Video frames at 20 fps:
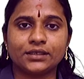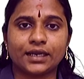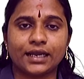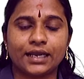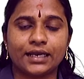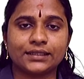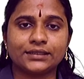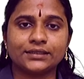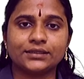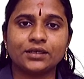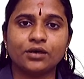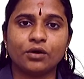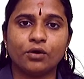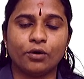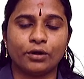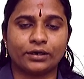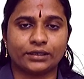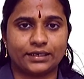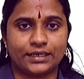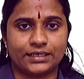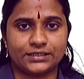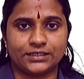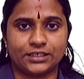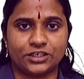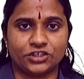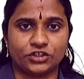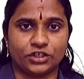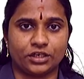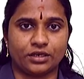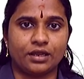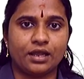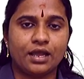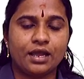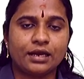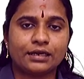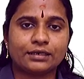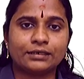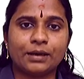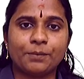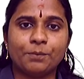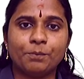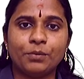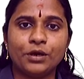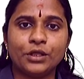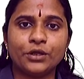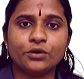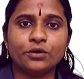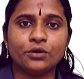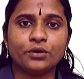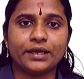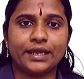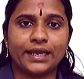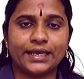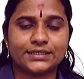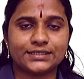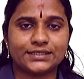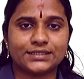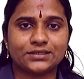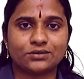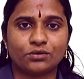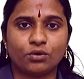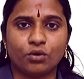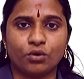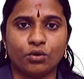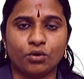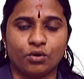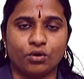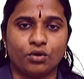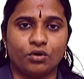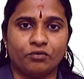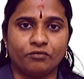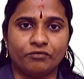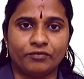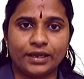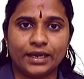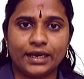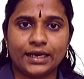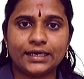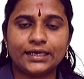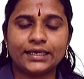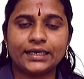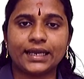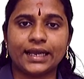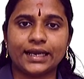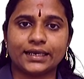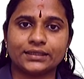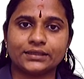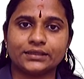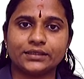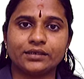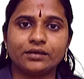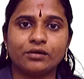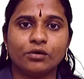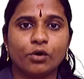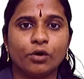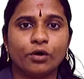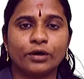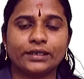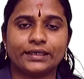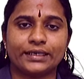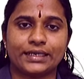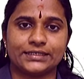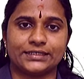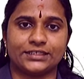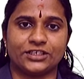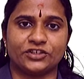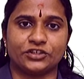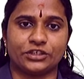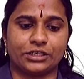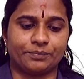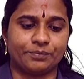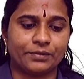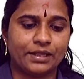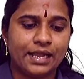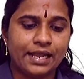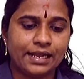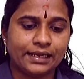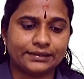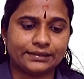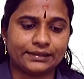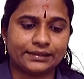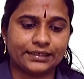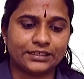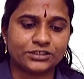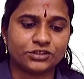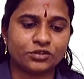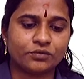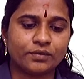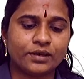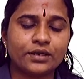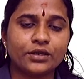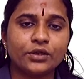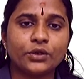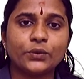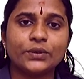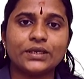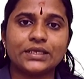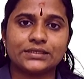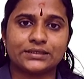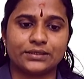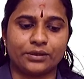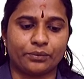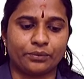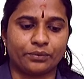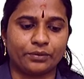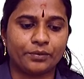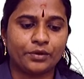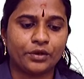Health Organization WHO World Health Organization The next one UNICEF